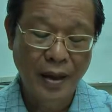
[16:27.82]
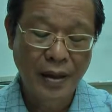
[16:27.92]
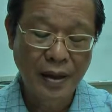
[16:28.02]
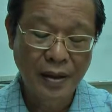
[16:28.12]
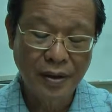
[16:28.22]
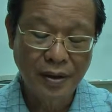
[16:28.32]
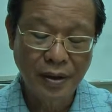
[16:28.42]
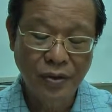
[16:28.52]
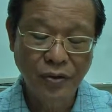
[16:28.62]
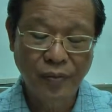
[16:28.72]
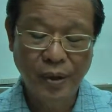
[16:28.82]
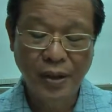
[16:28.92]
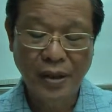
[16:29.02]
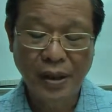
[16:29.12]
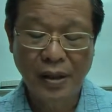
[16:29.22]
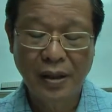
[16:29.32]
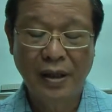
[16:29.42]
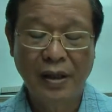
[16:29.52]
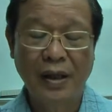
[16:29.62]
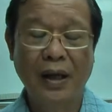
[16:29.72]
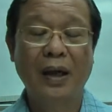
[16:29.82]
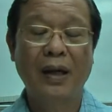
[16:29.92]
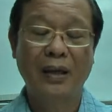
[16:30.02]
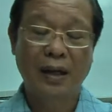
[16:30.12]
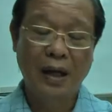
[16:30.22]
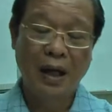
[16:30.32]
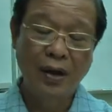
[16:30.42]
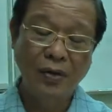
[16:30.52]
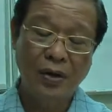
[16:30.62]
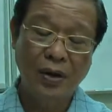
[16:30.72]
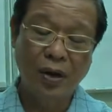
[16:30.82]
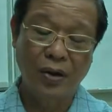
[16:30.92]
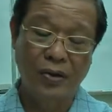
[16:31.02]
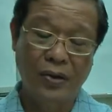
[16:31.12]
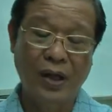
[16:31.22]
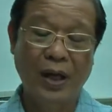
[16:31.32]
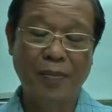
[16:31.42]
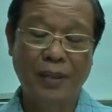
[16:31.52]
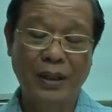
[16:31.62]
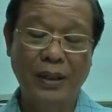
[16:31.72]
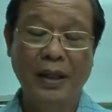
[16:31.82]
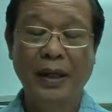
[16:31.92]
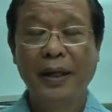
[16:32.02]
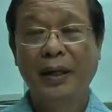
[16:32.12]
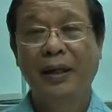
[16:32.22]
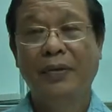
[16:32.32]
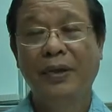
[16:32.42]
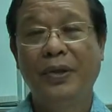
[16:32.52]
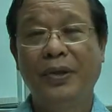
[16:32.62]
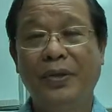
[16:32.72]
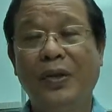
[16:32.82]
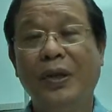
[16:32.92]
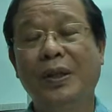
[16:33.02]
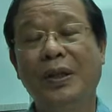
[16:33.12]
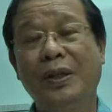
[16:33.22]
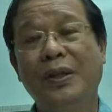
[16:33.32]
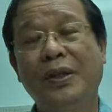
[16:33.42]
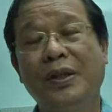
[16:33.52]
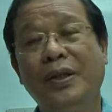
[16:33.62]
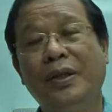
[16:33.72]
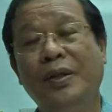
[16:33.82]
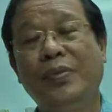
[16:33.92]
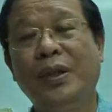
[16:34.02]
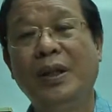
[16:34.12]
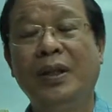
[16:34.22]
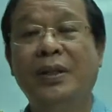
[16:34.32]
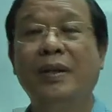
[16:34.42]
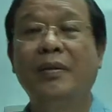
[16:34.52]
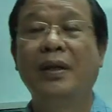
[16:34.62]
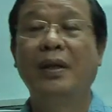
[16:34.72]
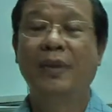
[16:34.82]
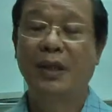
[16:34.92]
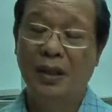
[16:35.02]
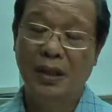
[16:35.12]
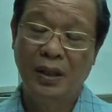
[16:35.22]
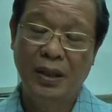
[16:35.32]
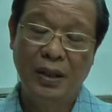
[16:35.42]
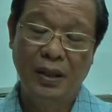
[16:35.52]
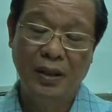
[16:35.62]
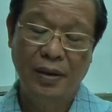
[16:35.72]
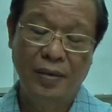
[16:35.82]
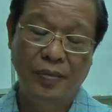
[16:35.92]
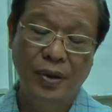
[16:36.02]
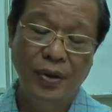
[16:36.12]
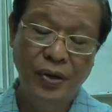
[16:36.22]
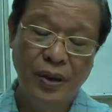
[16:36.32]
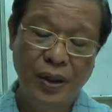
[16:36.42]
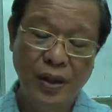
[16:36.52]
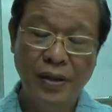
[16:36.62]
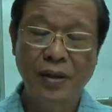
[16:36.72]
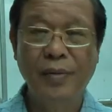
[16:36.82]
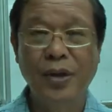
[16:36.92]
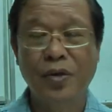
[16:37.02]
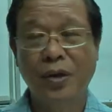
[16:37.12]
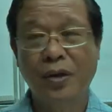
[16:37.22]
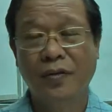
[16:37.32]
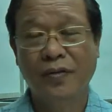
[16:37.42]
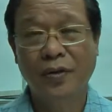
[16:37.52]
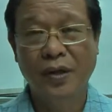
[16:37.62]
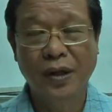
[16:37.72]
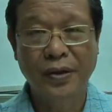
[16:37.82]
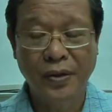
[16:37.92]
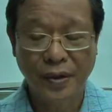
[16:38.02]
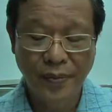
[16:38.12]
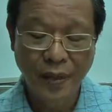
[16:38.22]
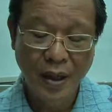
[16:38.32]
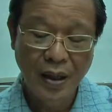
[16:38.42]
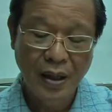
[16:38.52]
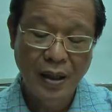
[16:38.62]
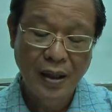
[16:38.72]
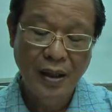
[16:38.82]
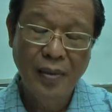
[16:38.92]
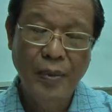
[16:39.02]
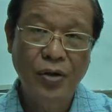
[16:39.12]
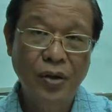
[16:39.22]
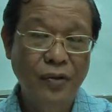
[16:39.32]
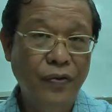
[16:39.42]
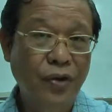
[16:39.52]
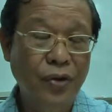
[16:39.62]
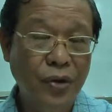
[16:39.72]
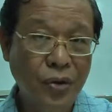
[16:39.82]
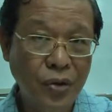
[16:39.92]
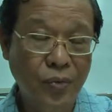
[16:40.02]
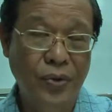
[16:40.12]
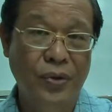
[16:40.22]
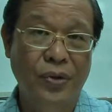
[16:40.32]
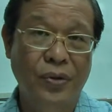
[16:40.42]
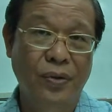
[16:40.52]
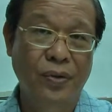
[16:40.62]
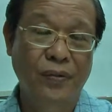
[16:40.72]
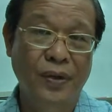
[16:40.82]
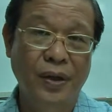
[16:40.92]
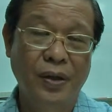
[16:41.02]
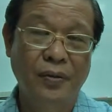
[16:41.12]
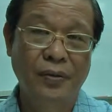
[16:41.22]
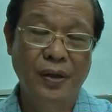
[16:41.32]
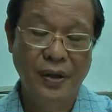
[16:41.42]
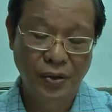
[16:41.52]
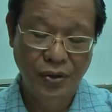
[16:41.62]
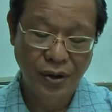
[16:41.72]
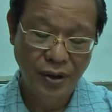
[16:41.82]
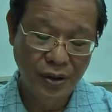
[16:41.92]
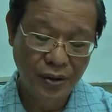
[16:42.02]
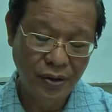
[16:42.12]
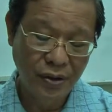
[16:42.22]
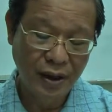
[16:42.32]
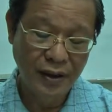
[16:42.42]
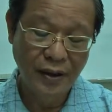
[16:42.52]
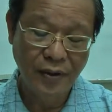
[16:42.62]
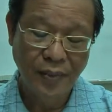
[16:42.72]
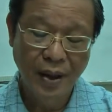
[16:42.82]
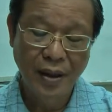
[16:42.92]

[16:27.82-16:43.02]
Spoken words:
Then the third hoofprints are the houselords, Gahapati. Now what's interesting here is the Buddha doesn't, the Pilotikā doesn't mention the four classes. He mentions four groups of ancient Indian society.